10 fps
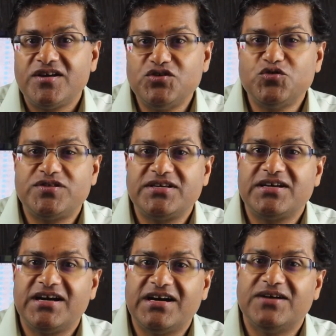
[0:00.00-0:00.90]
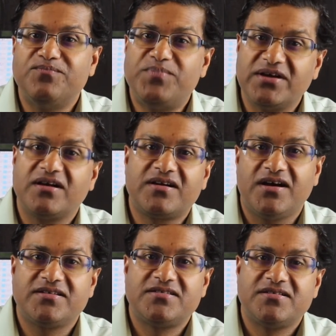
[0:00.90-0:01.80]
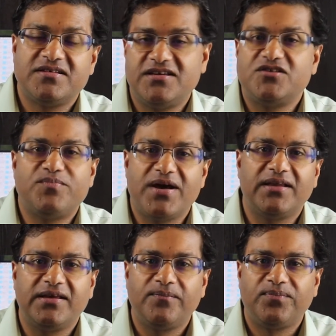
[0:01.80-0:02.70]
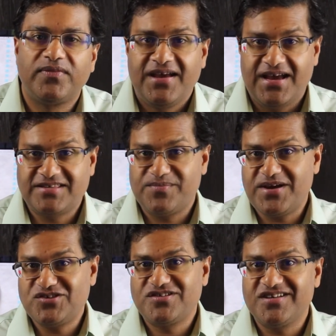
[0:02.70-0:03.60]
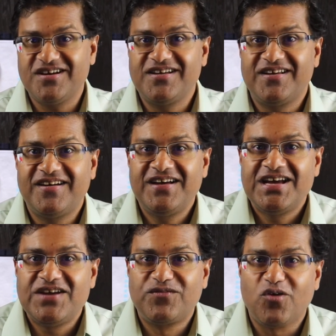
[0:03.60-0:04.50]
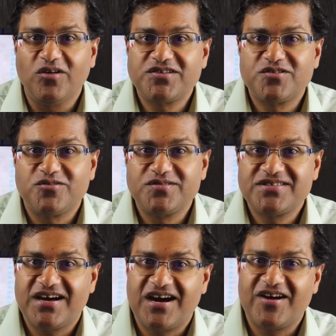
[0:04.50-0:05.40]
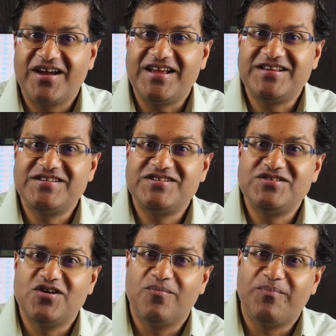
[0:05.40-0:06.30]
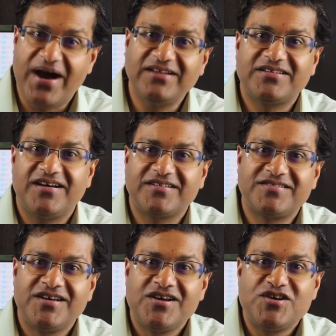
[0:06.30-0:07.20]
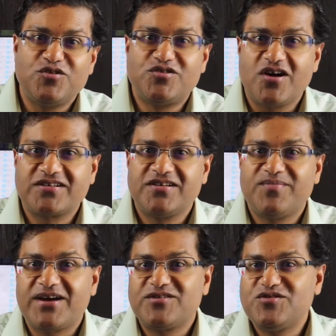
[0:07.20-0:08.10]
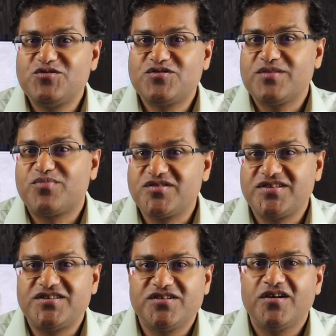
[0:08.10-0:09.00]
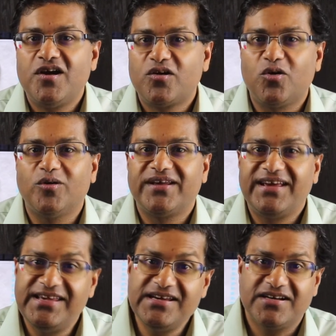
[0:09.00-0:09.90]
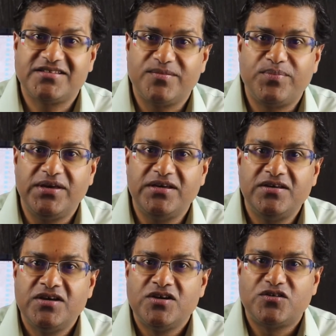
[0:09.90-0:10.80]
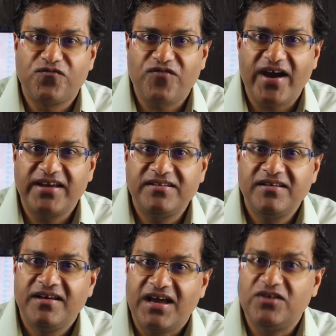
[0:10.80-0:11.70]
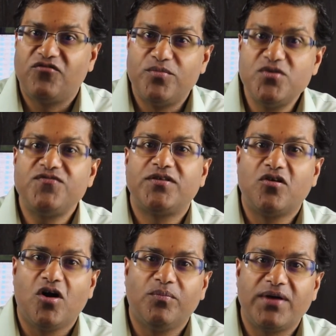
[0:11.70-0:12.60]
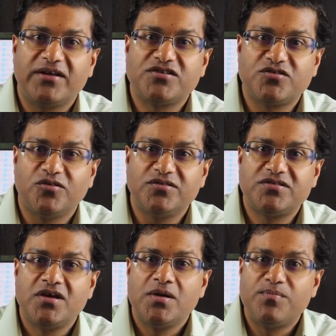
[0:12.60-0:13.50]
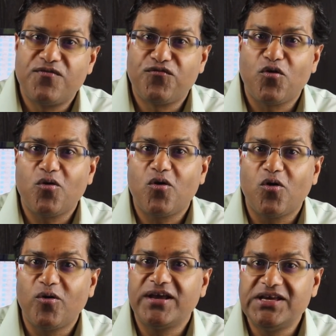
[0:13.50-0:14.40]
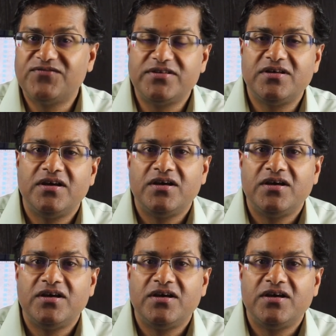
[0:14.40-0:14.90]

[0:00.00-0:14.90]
using a bigger cut in your belly. As I mentioned earlier, if gallstones are in your bile ducts, your doctor might use a procedure called ERCP to find and remove the gallbladder stones before or even